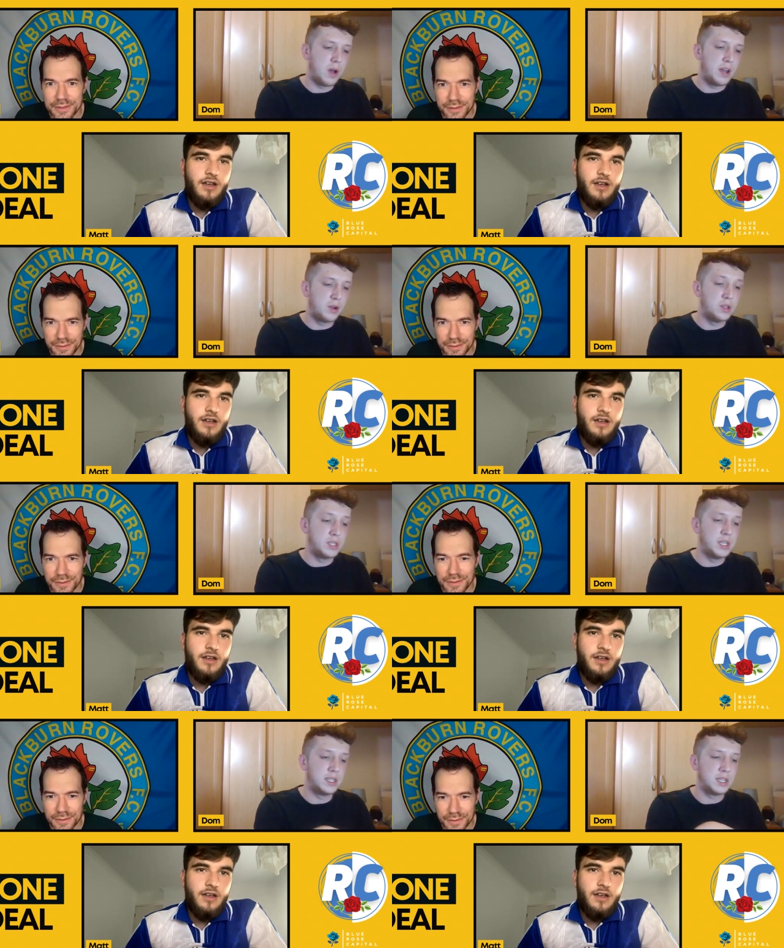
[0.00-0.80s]
Speaker 1: had a
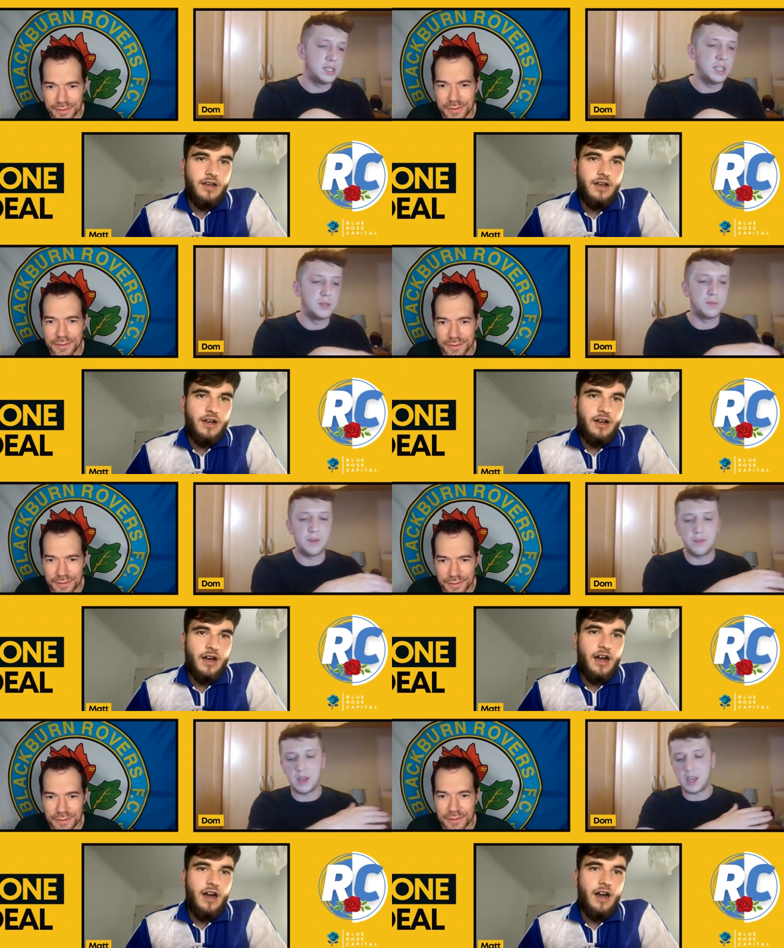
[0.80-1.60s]
good season last season,
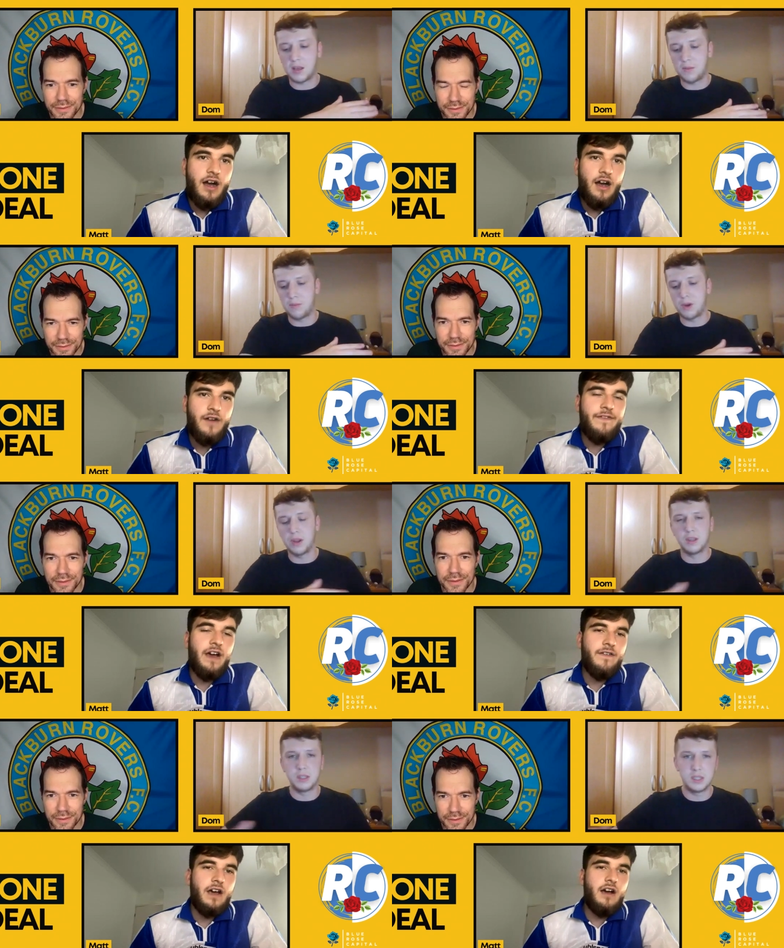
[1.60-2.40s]
but I feel like Callum
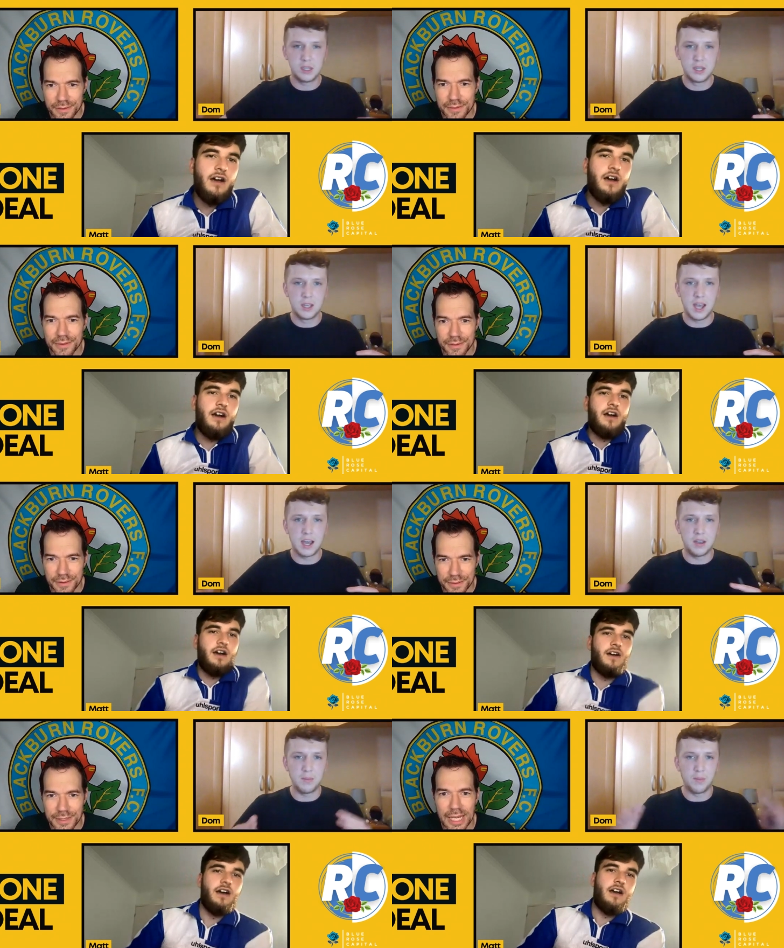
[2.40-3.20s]
Brittain's
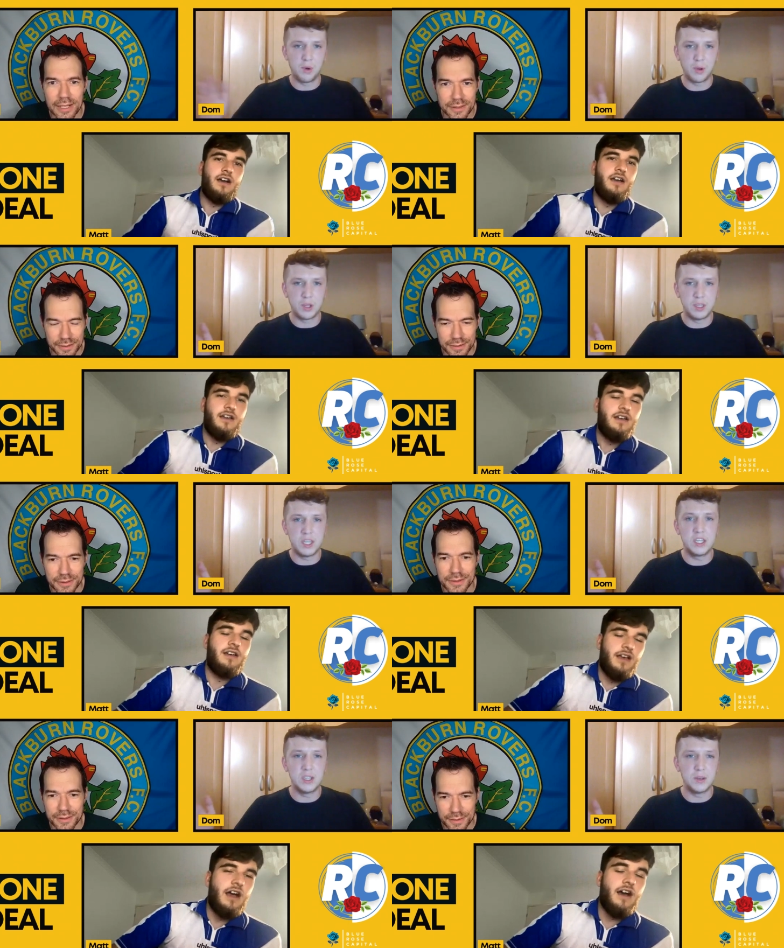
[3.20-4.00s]
had a yeah. more
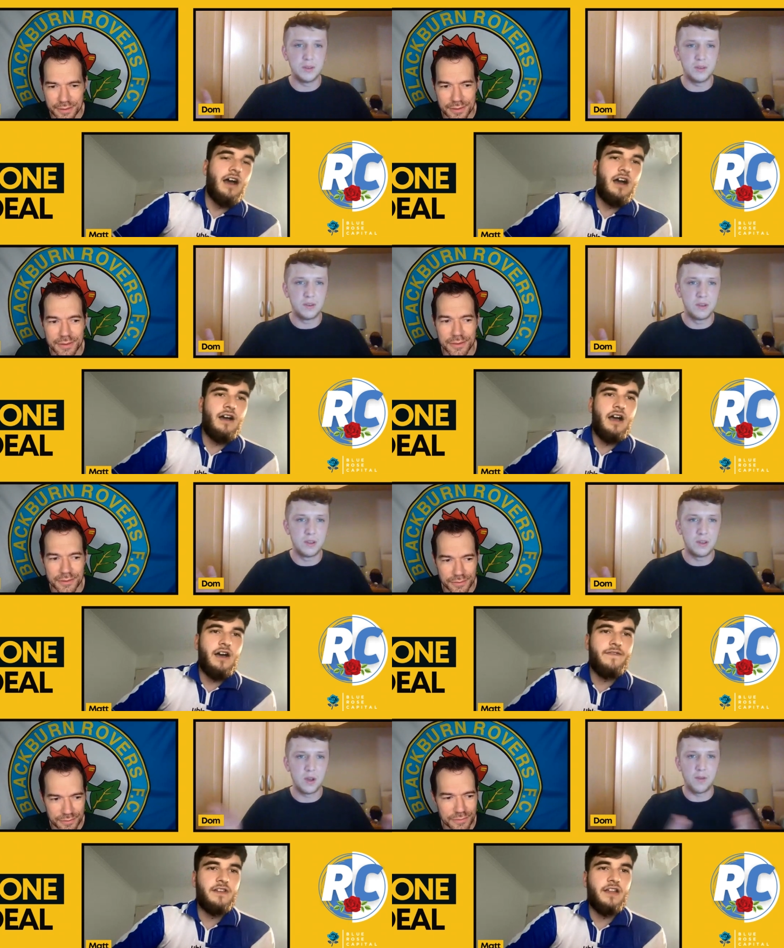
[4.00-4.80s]
consistent. I,
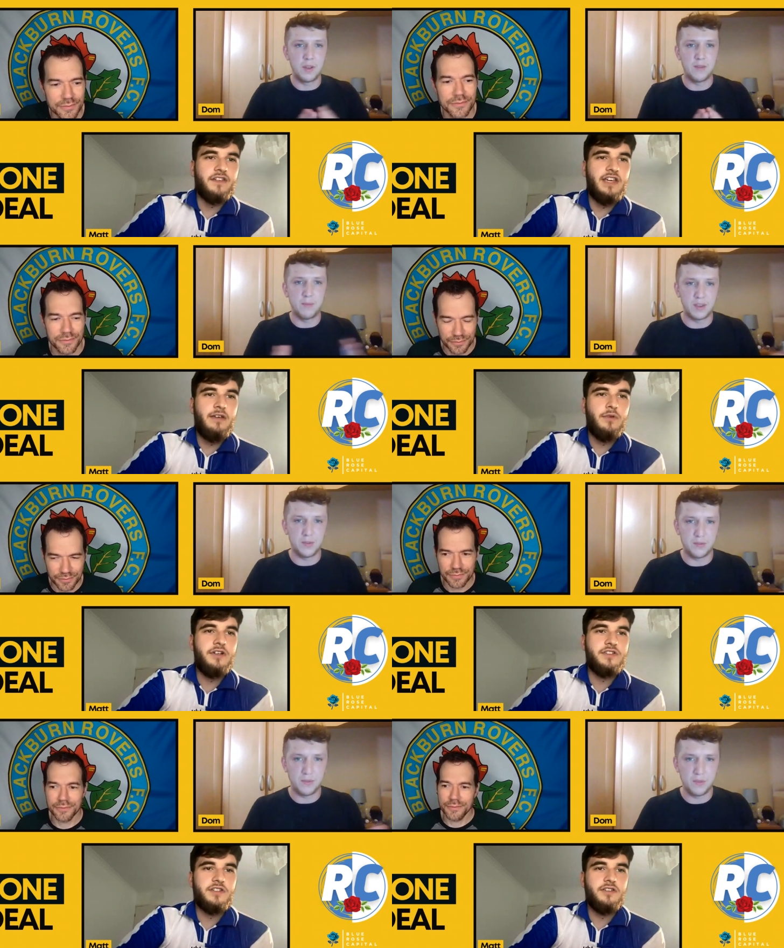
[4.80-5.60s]
I feel like the key
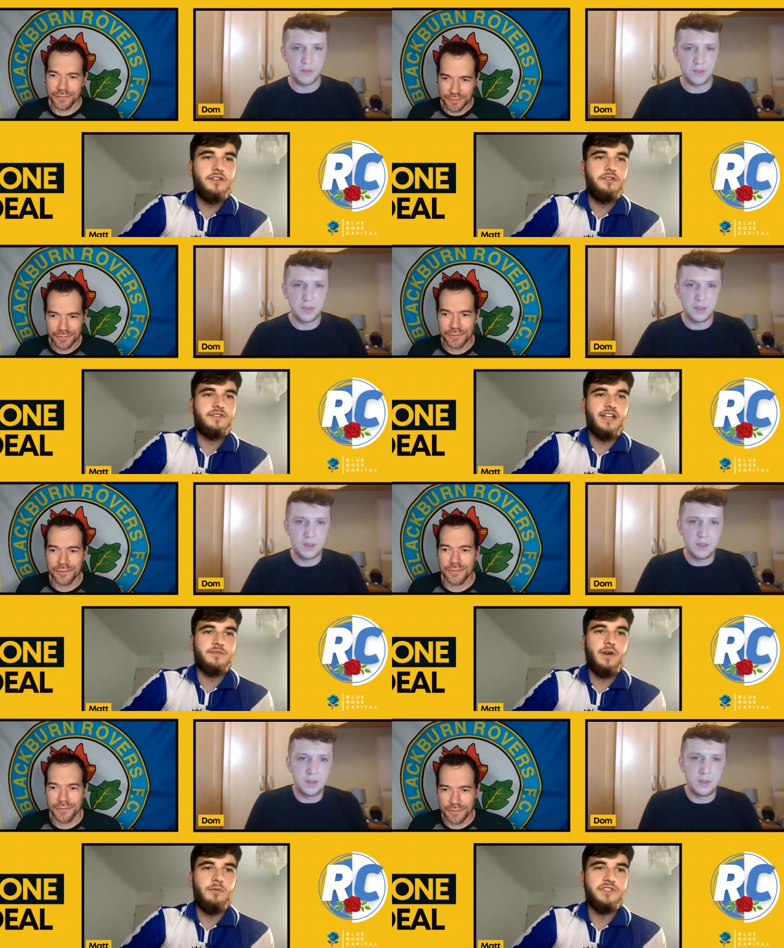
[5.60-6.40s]
Speaker 2: word you used
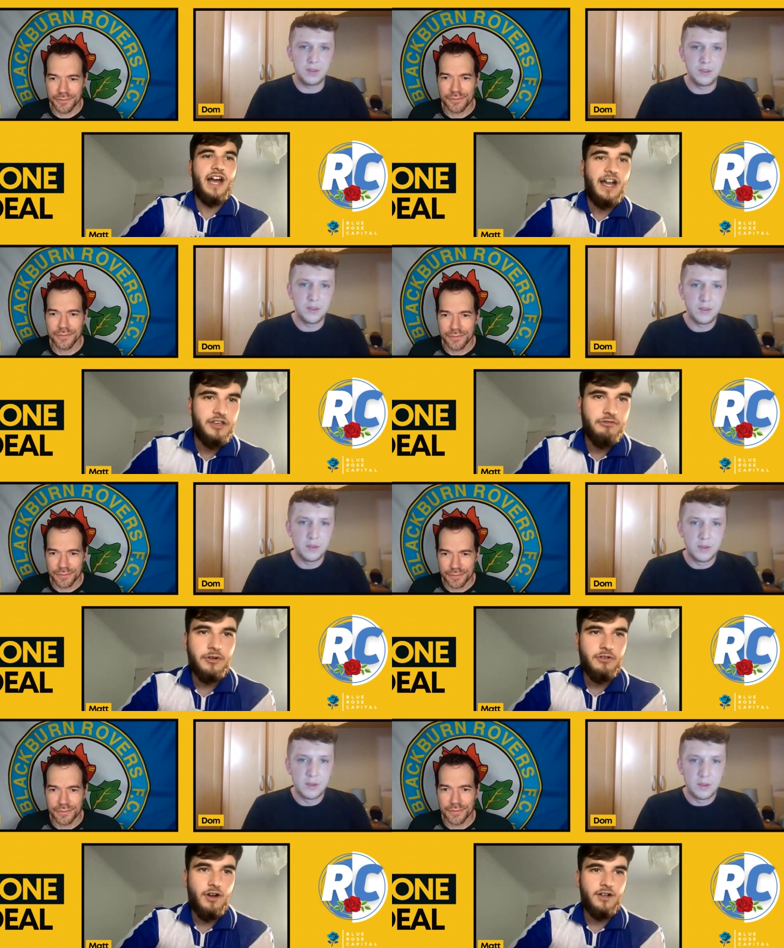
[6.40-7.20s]
as well was
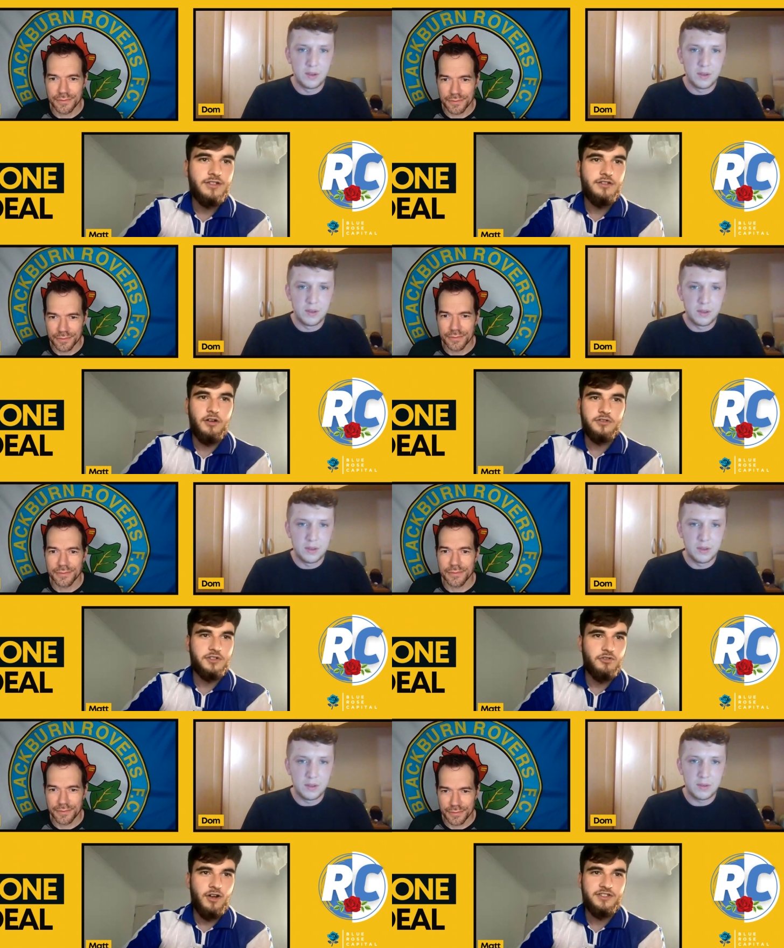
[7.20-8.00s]
accurate cross, not
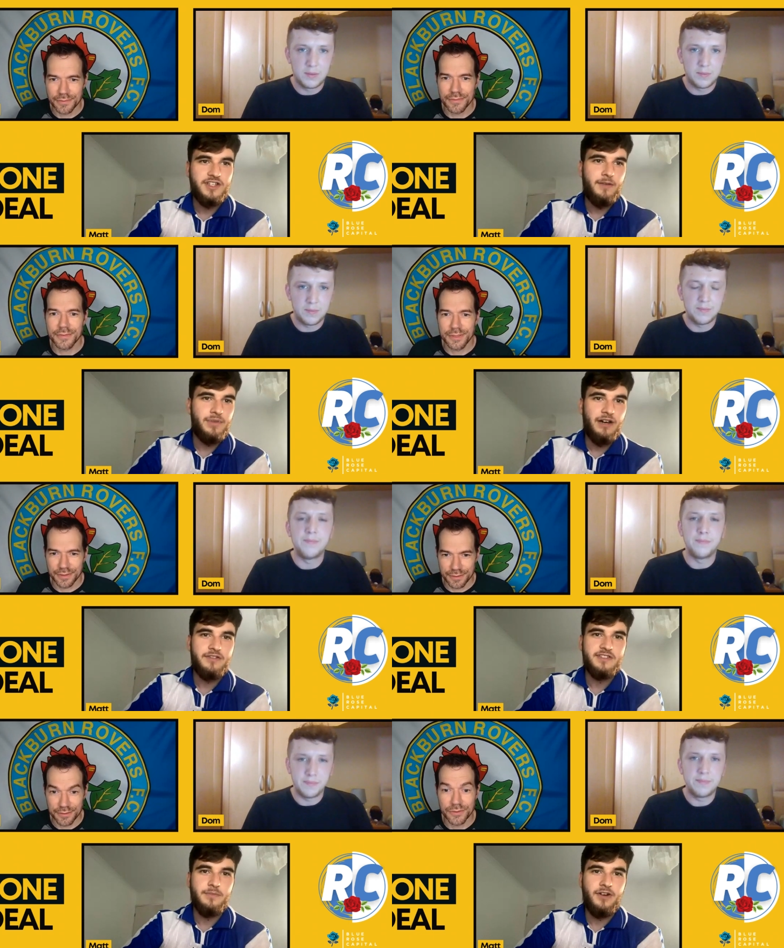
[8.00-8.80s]
just crosses getting
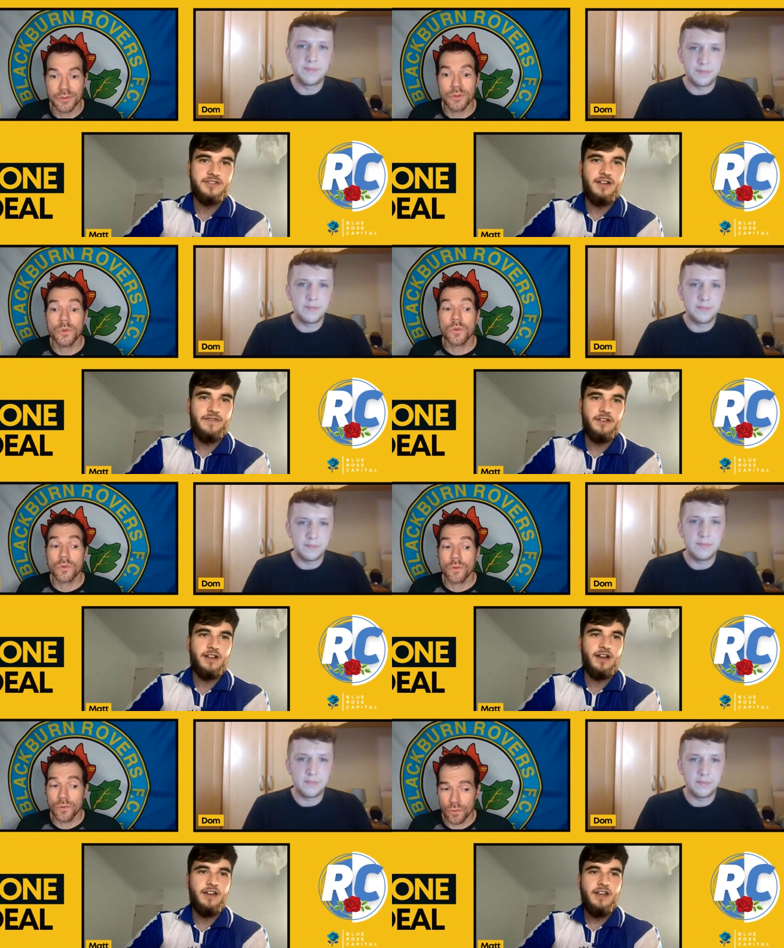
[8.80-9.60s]
ploughed into the box. And I feel
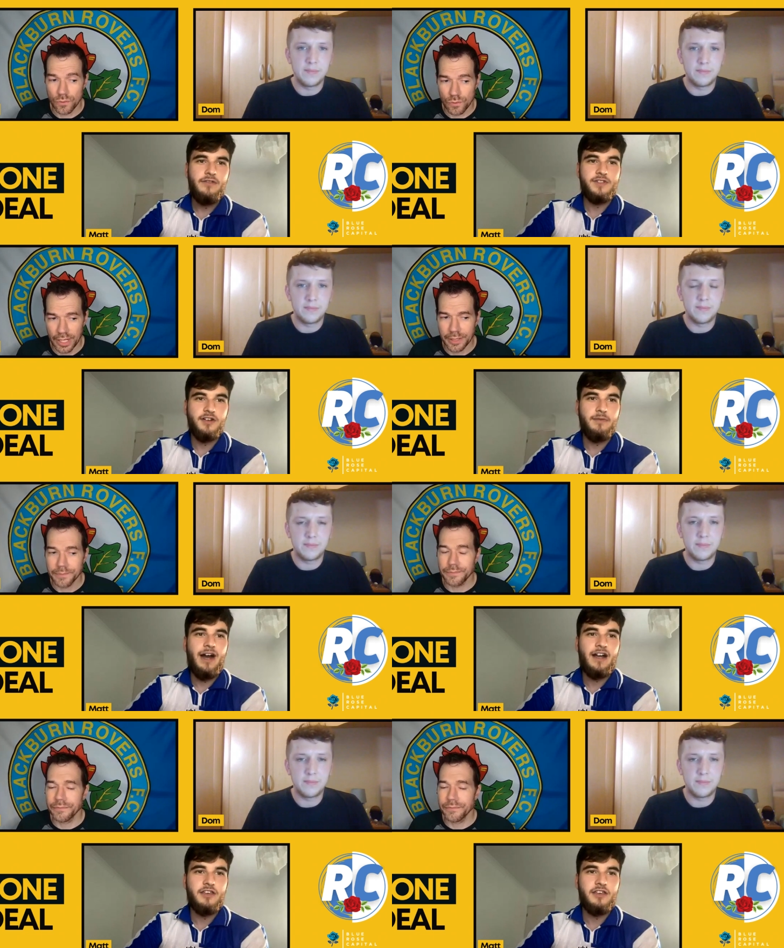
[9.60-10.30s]
like if we're talking right. about